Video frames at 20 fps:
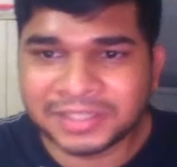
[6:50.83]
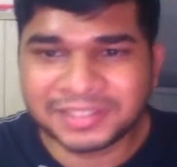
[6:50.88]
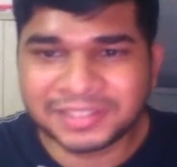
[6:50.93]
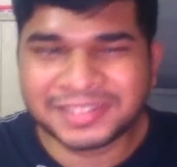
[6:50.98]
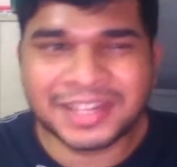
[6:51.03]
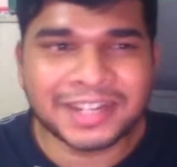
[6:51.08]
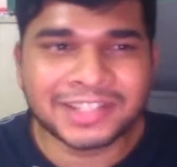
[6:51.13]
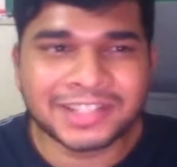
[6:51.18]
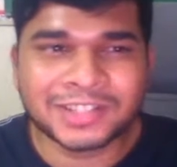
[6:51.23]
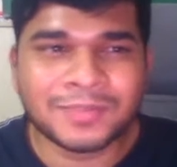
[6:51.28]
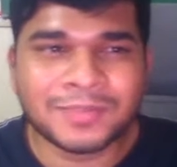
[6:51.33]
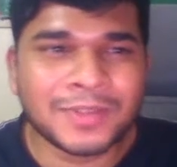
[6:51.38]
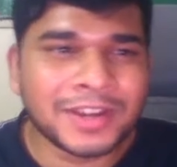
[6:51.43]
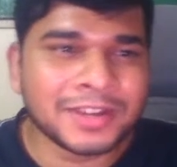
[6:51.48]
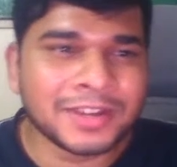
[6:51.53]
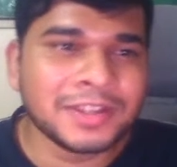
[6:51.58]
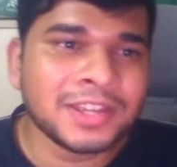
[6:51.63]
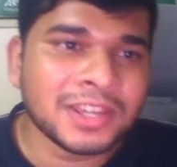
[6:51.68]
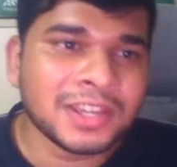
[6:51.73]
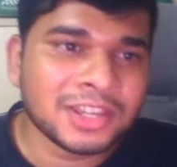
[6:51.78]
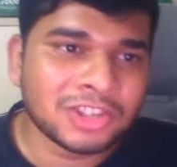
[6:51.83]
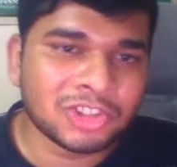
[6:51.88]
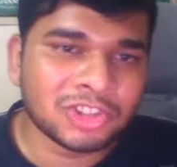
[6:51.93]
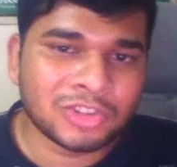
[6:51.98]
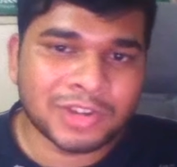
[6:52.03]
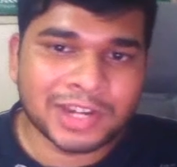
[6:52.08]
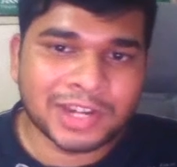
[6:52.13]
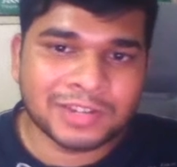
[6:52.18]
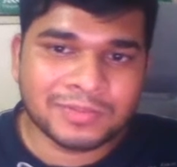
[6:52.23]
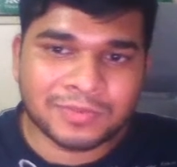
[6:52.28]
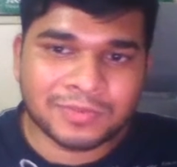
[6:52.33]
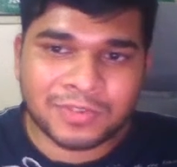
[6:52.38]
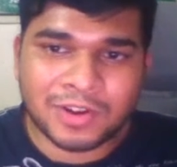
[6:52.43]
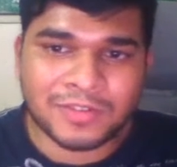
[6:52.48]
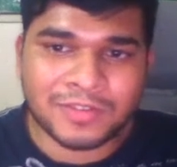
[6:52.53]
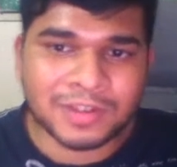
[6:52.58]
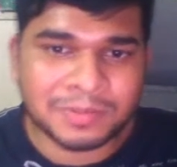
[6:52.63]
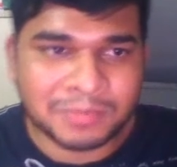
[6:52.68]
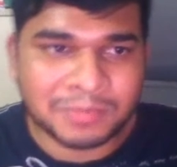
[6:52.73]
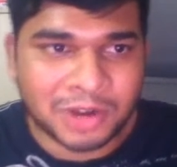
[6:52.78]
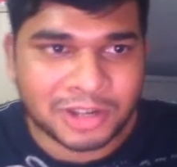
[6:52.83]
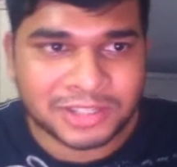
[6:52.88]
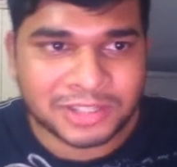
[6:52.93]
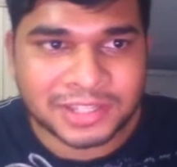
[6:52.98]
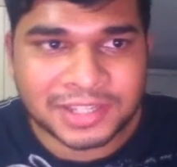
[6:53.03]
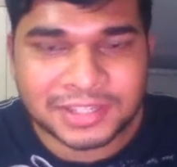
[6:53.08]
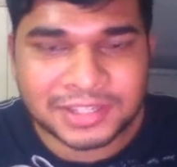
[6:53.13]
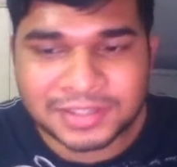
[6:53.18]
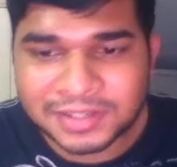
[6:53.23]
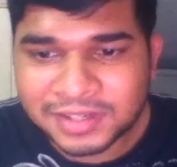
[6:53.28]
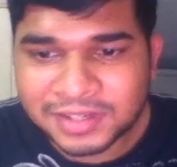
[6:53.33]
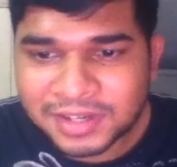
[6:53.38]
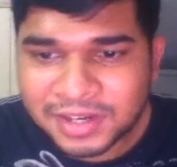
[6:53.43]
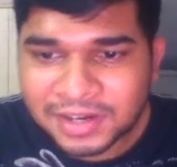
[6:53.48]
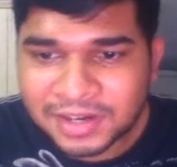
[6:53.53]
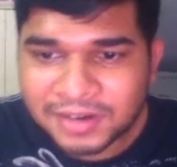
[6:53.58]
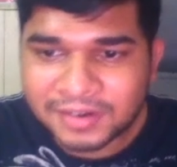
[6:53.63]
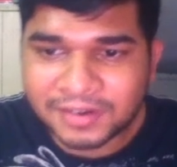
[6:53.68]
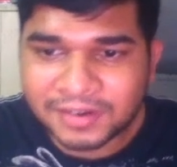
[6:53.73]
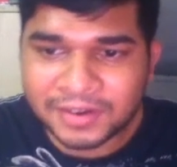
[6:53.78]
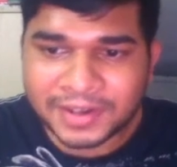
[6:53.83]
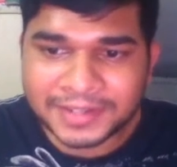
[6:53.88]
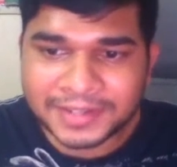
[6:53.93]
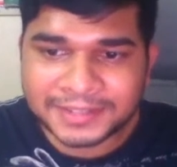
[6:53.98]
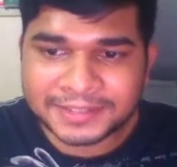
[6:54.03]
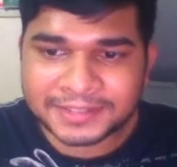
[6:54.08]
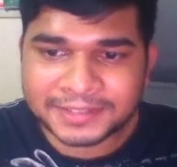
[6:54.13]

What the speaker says: that is a very straightforward process, right?